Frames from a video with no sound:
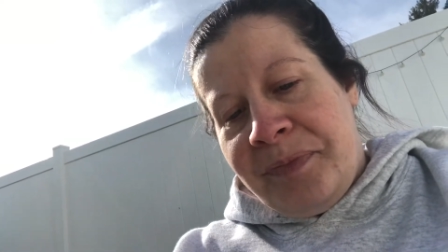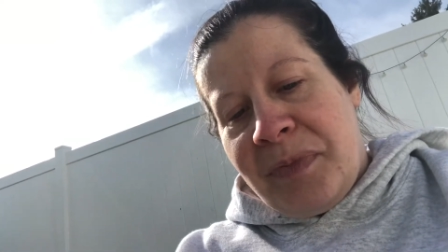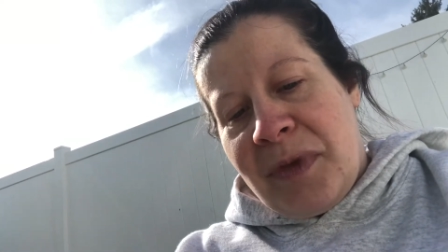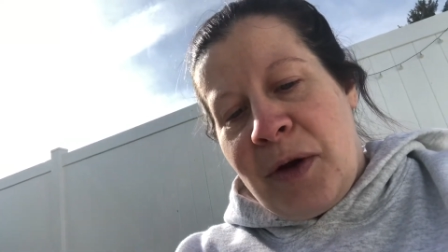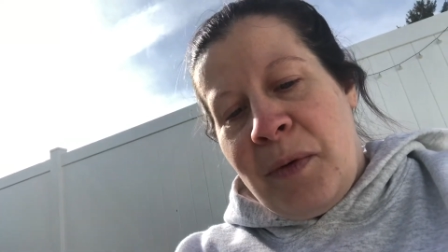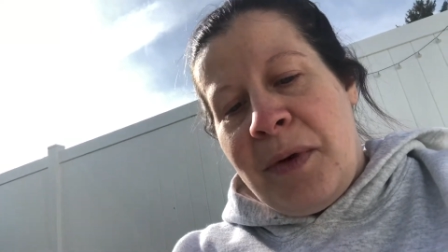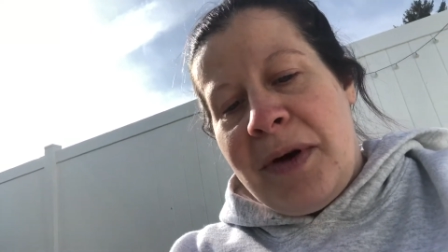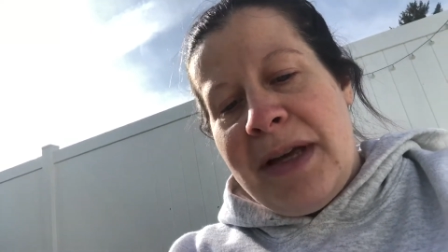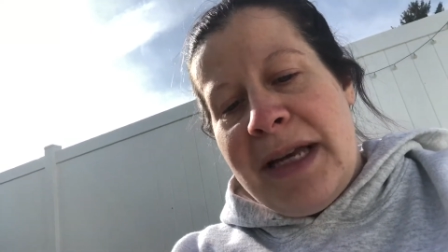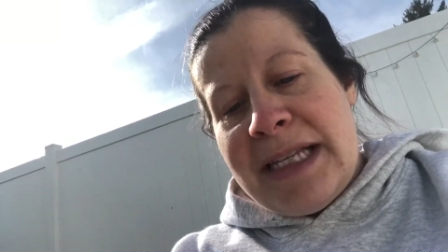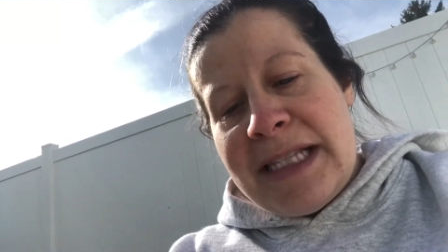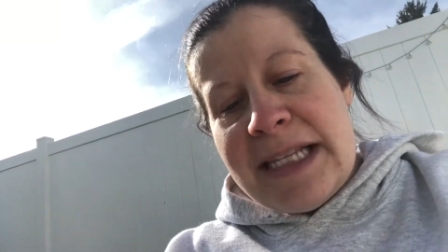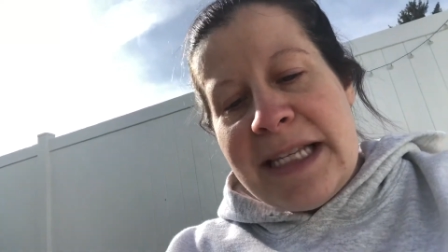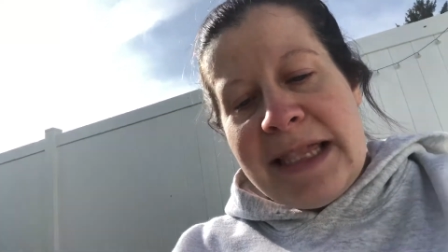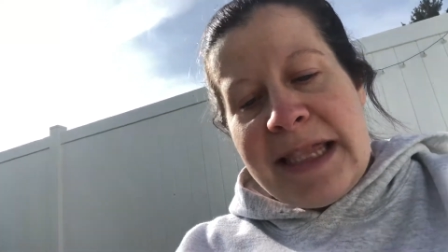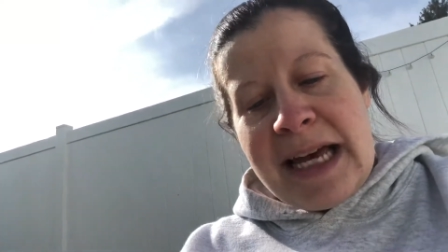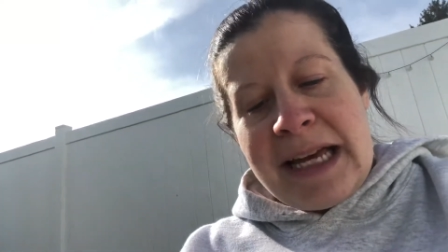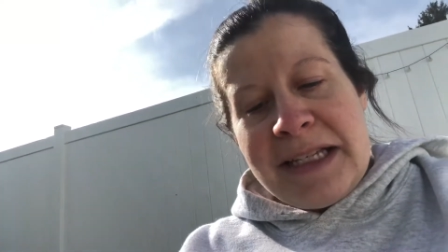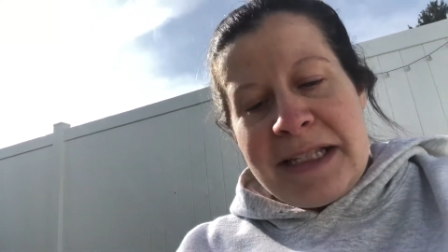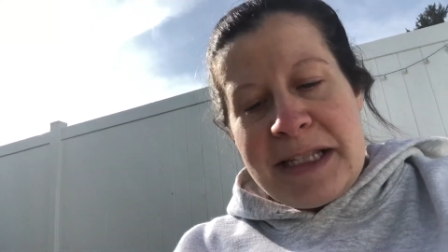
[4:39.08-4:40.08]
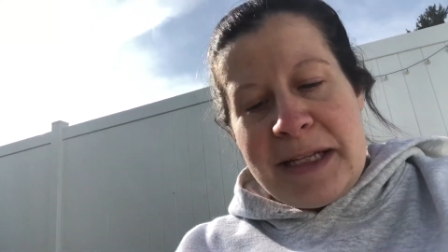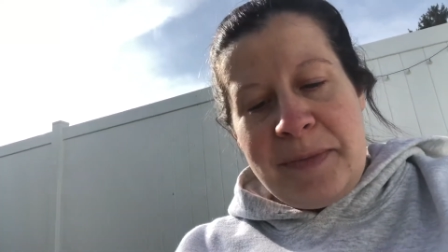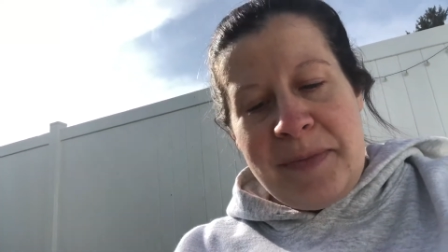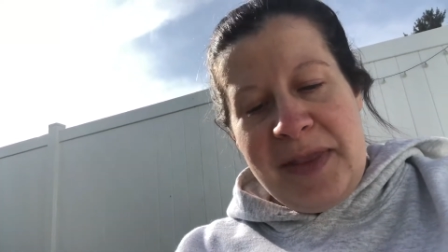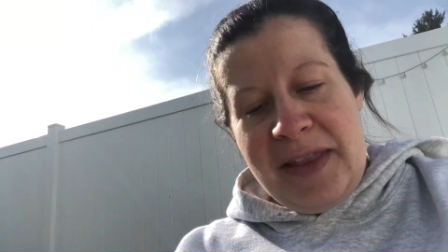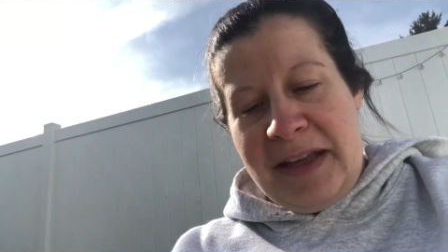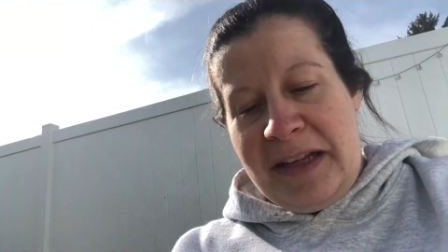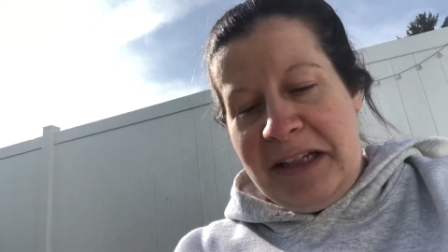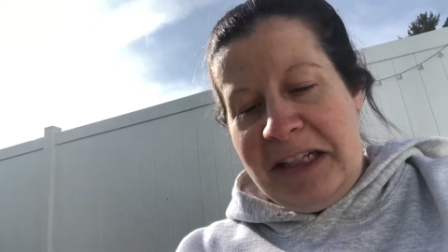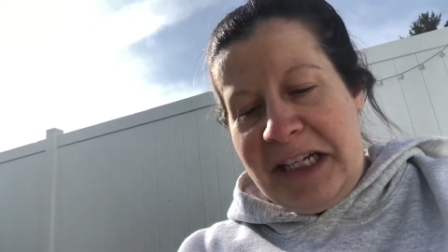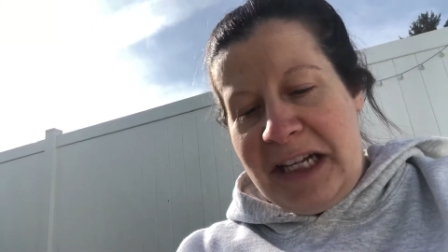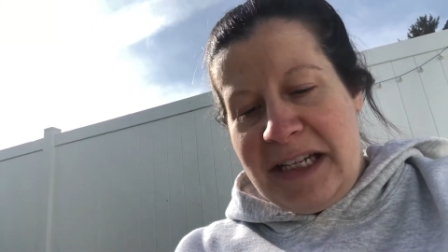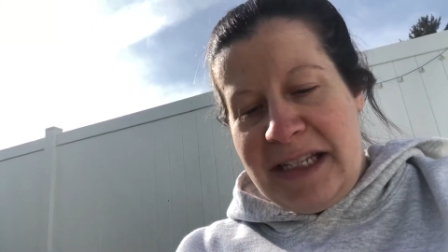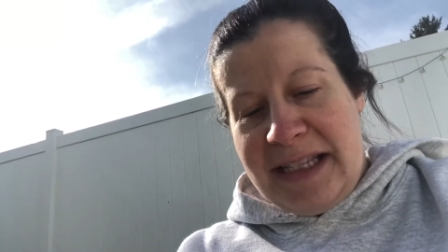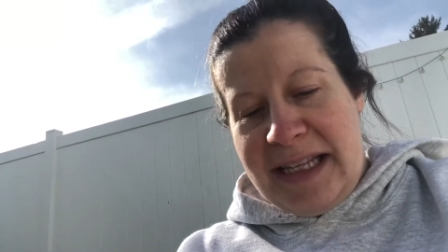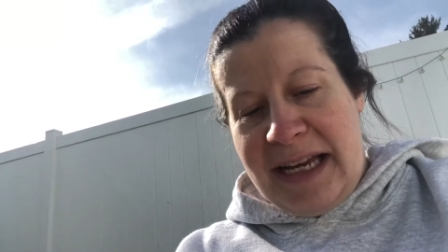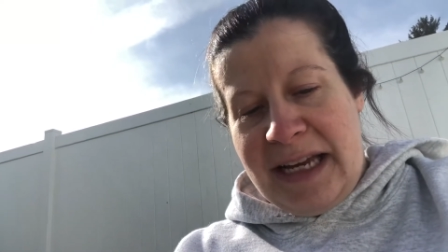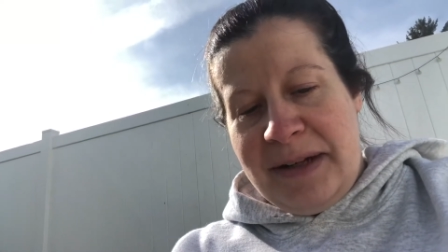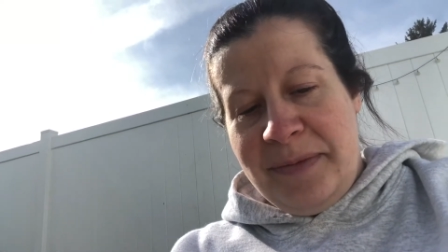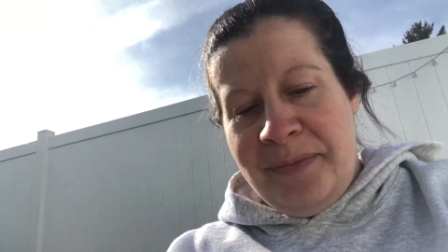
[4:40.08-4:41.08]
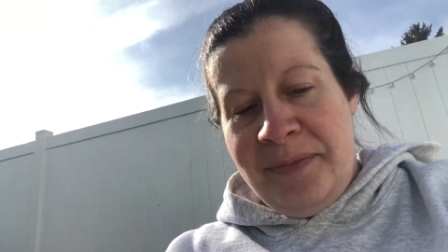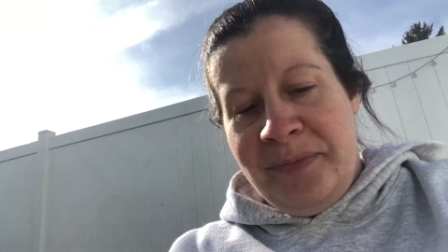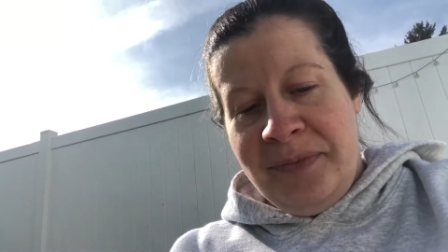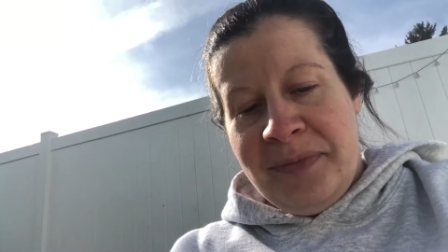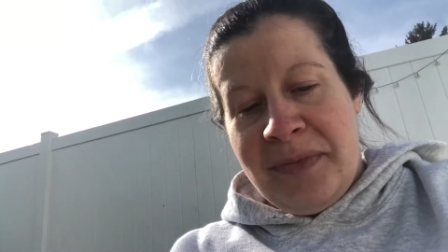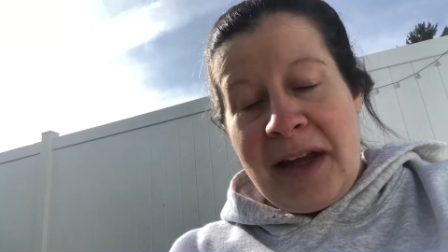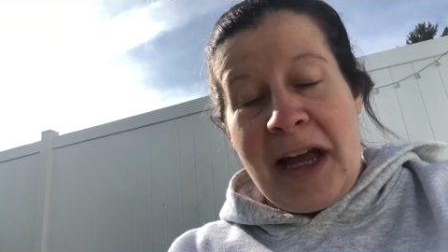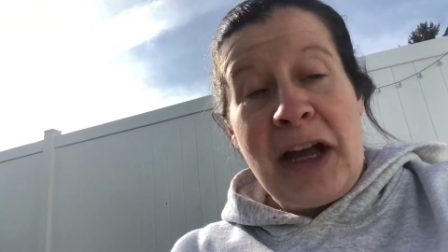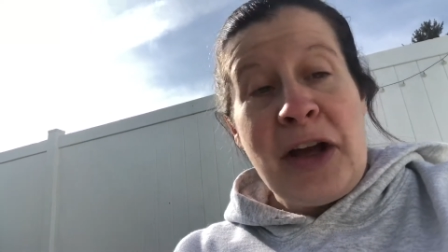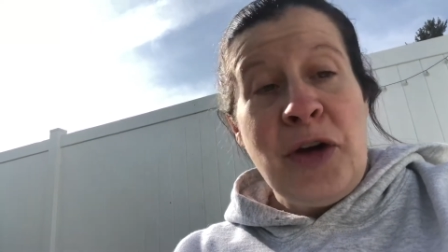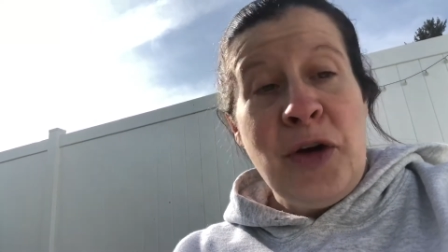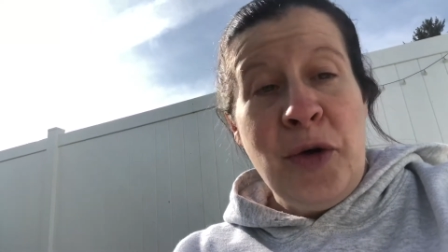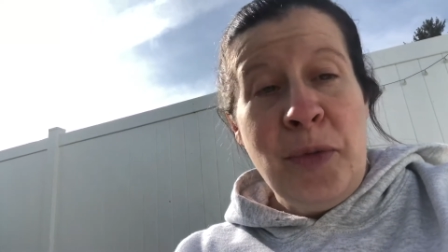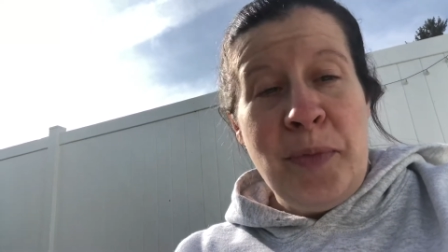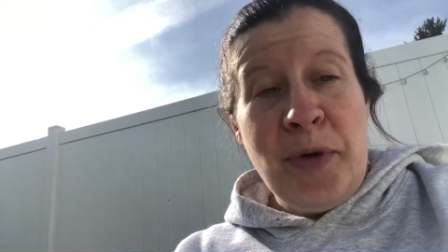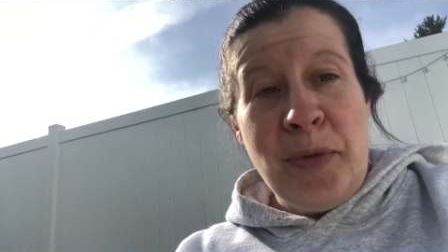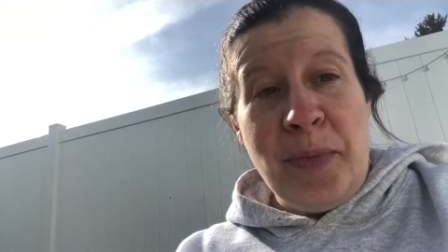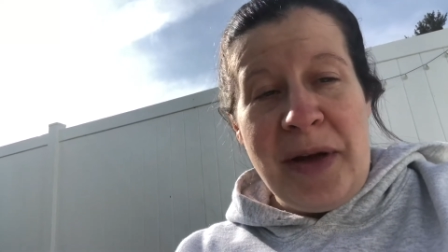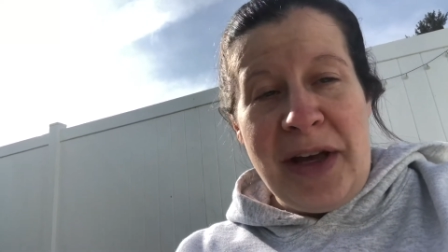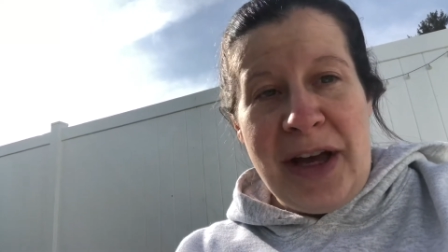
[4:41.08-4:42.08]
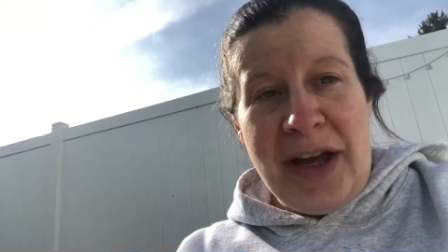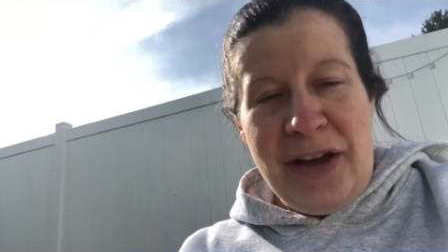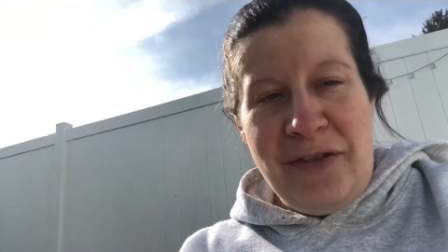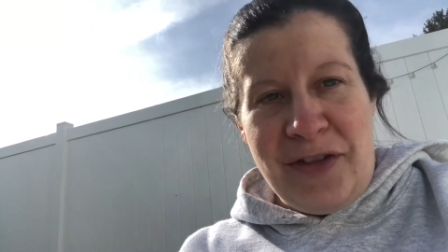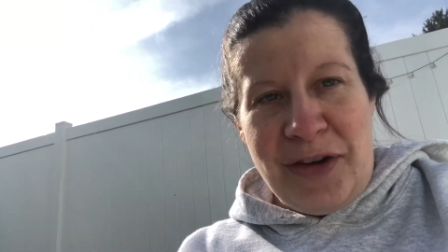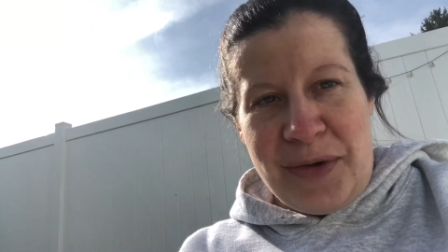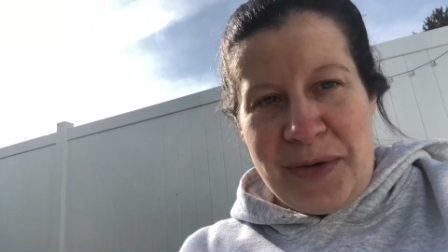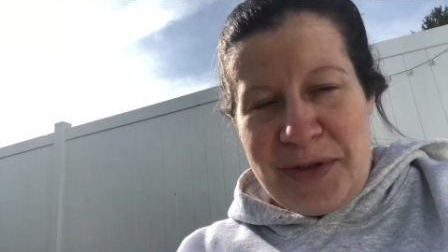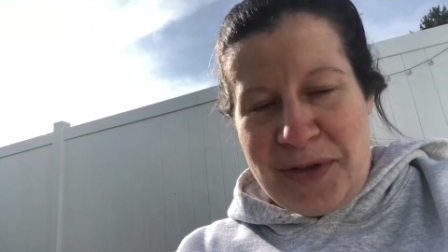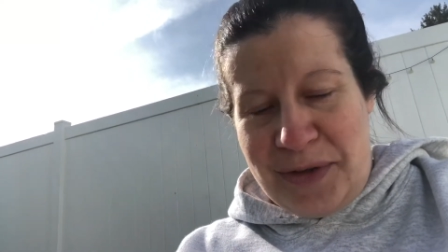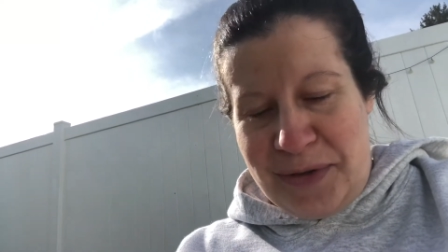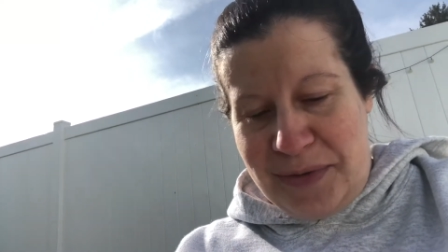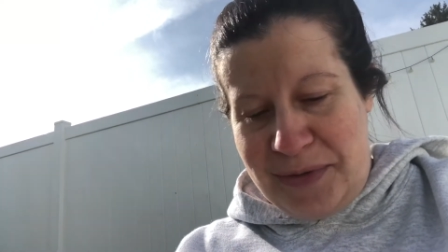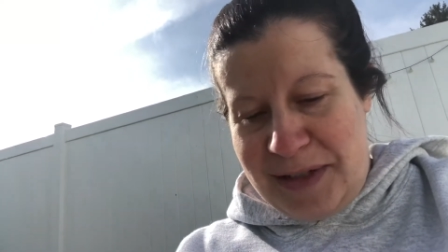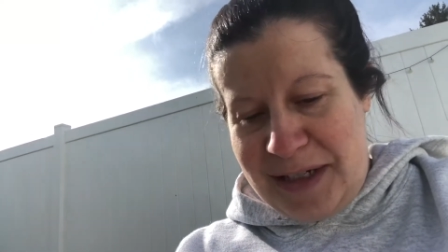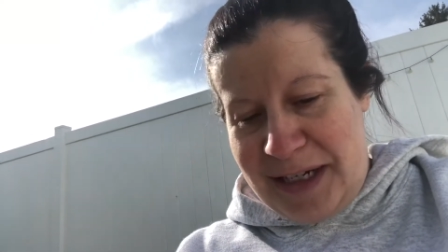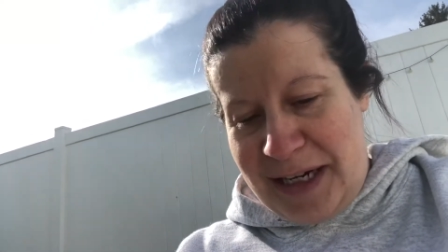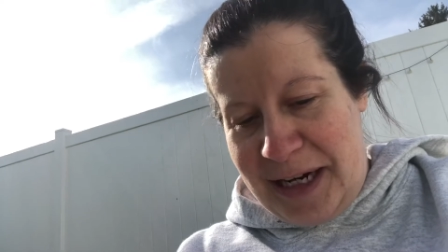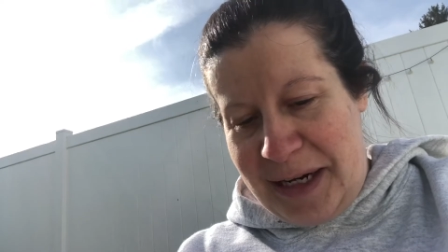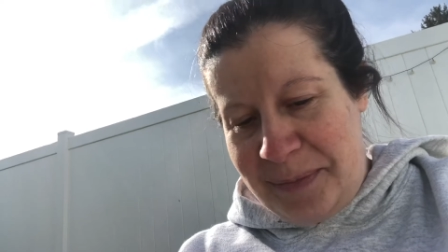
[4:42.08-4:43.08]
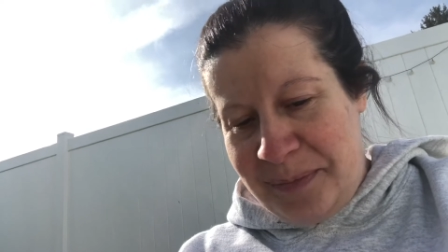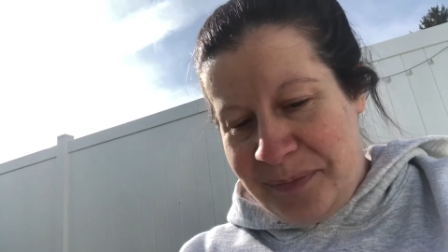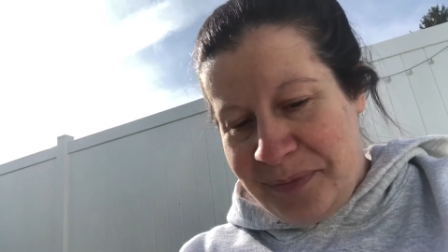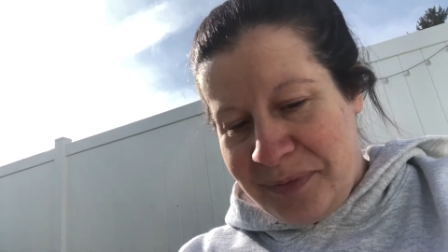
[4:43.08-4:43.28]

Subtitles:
"Well, isn't that something?" she said. "I hope you behave yourself today."